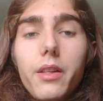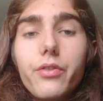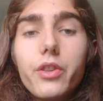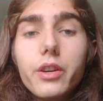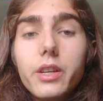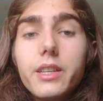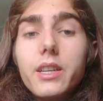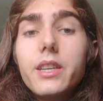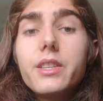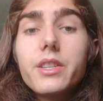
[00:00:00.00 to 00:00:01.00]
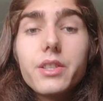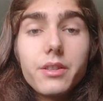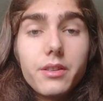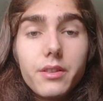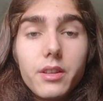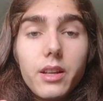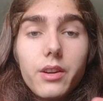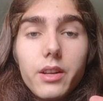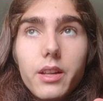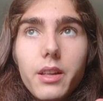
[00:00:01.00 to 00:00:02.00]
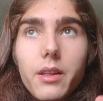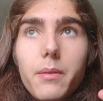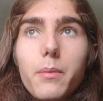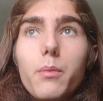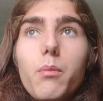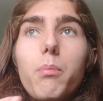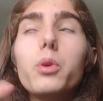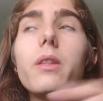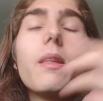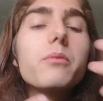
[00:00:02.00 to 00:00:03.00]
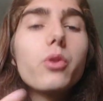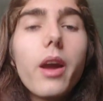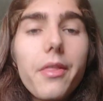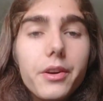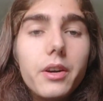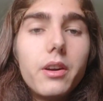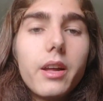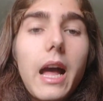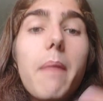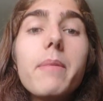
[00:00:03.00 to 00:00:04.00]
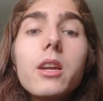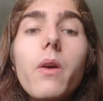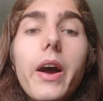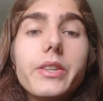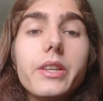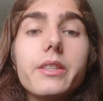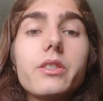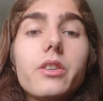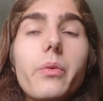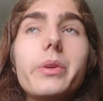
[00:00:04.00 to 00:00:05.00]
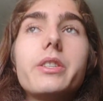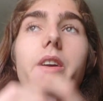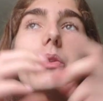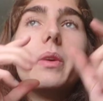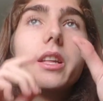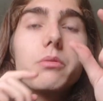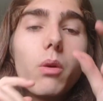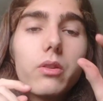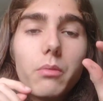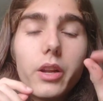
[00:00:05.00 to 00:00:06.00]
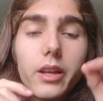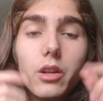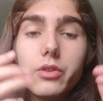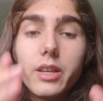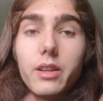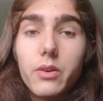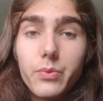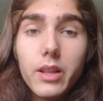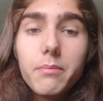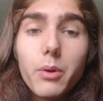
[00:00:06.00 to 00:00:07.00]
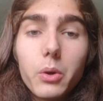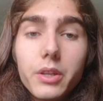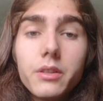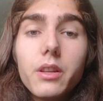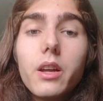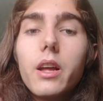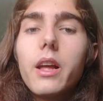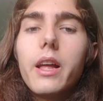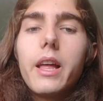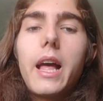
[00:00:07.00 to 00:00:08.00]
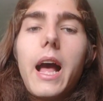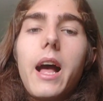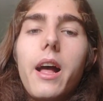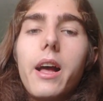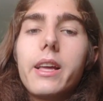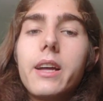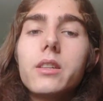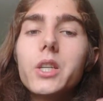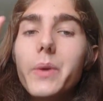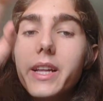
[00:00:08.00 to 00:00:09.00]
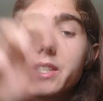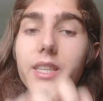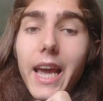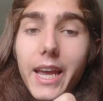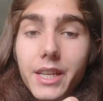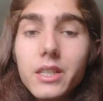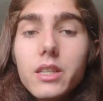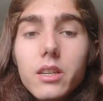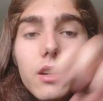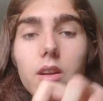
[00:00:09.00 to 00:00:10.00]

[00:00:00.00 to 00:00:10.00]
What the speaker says: He's just putting them together. Amino acids, which are really small molecules that are really important, can create chains